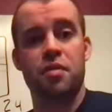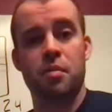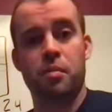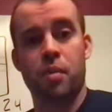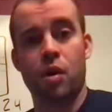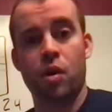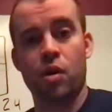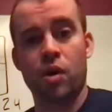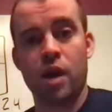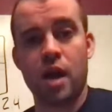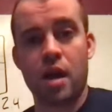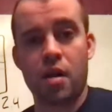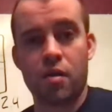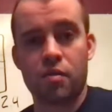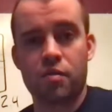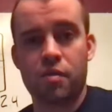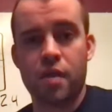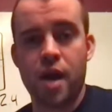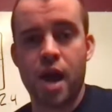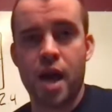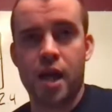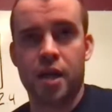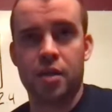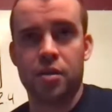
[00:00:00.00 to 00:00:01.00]
the burnout
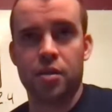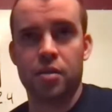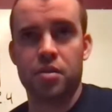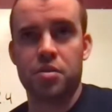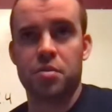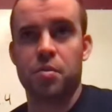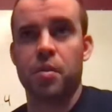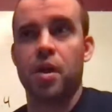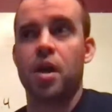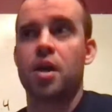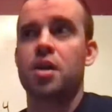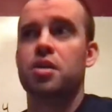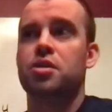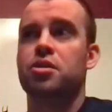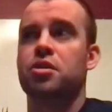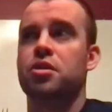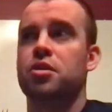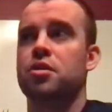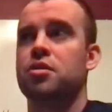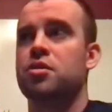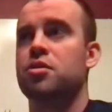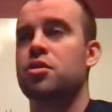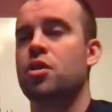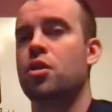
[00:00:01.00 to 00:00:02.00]
factor as much
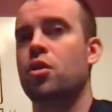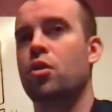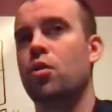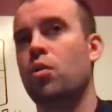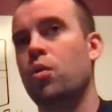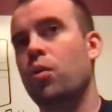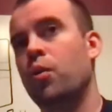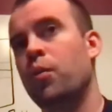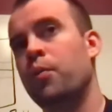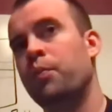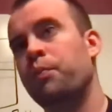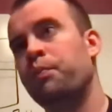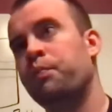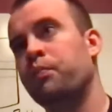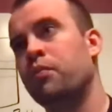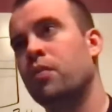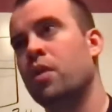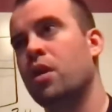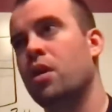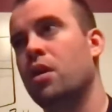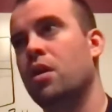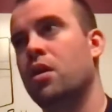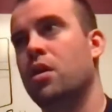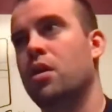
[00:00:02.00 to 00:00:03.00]
and so
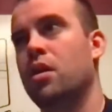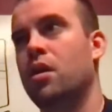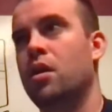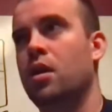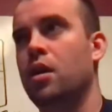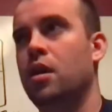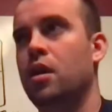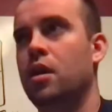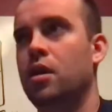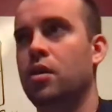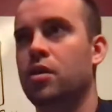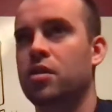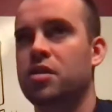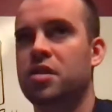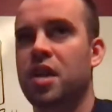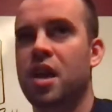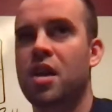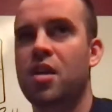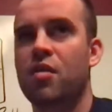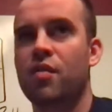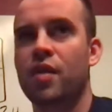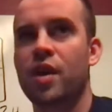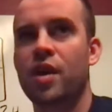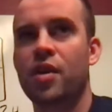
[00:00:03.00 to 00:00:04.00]
you know it's
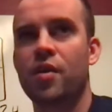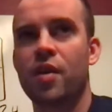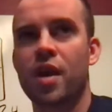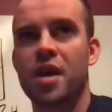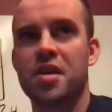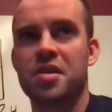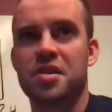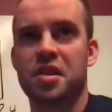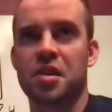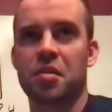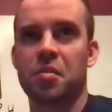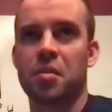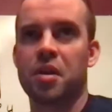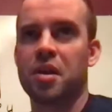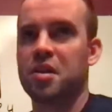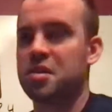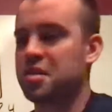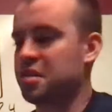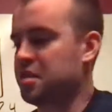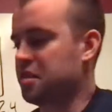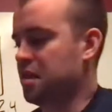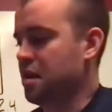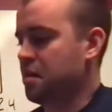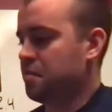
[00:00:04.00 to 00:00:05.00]
kind of interesting but at
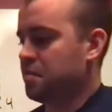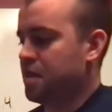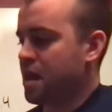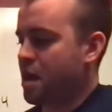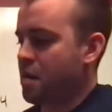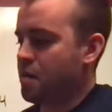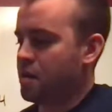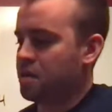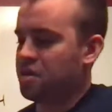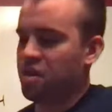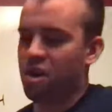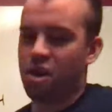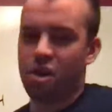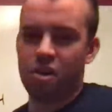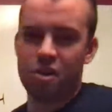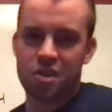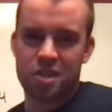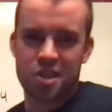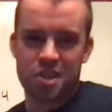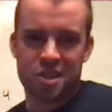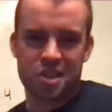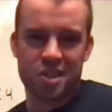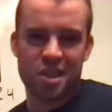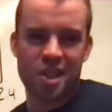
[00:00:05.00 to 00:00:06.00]
the same time it's
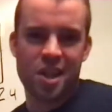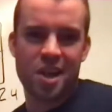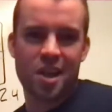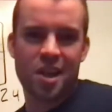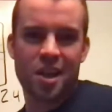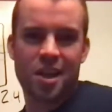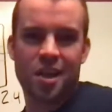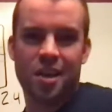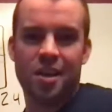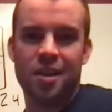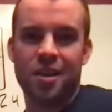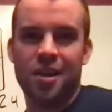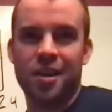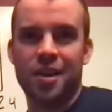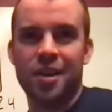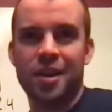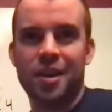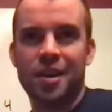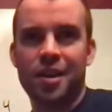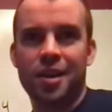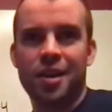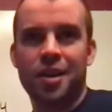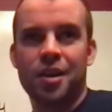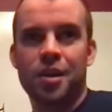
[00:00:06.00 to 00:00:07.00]
hard to say
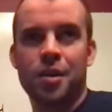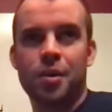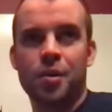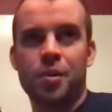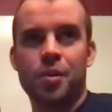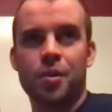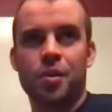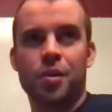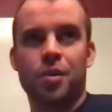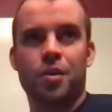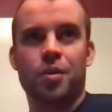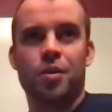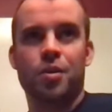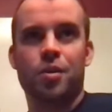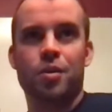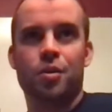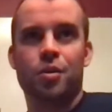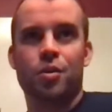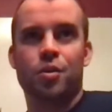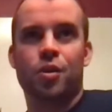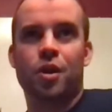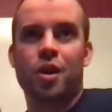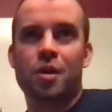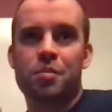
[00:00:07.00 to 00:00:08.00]

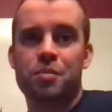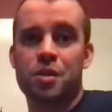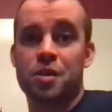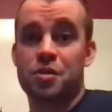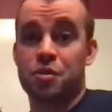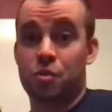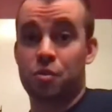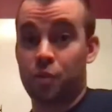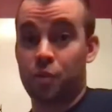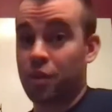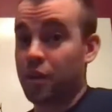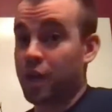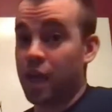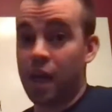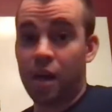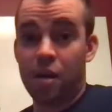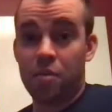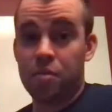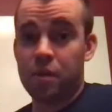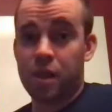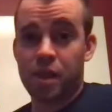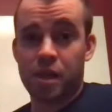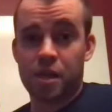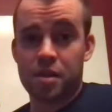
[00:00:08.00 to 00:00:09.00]
club doesn't really
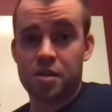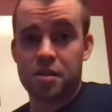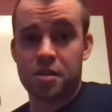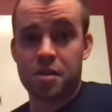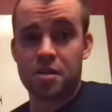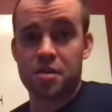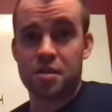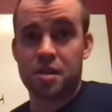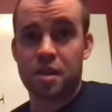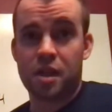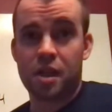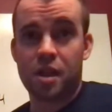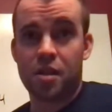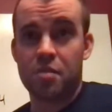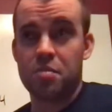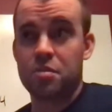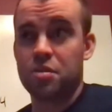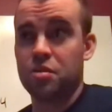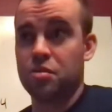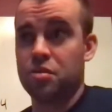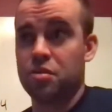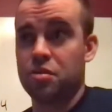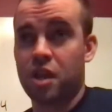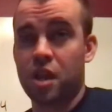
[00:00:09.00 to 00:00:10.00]
help kids because it
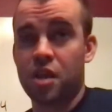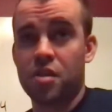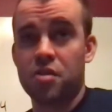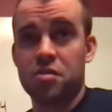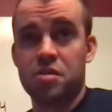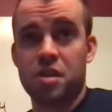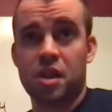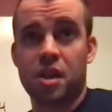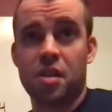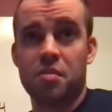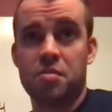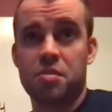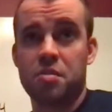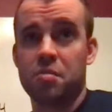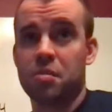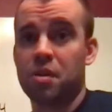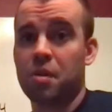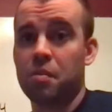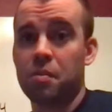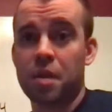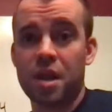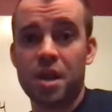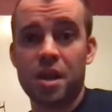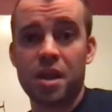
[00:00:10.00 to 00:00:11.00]
helps their skills it helps
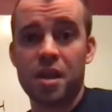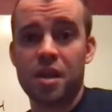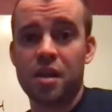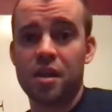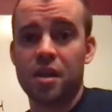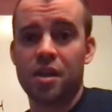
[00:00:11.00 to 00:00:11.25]
yeah. You